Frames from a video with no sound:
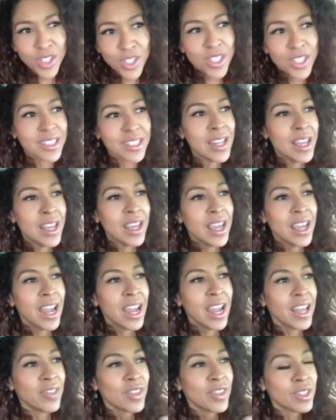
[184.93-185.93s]
and
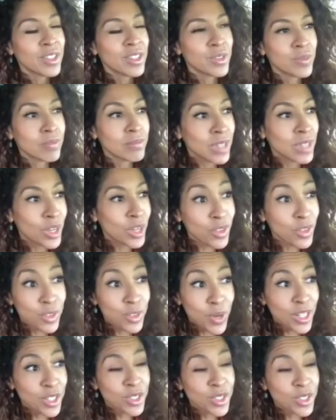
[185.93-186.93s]
and the you know the
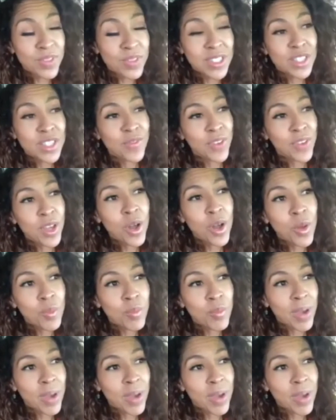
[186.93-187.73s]
directors of this film,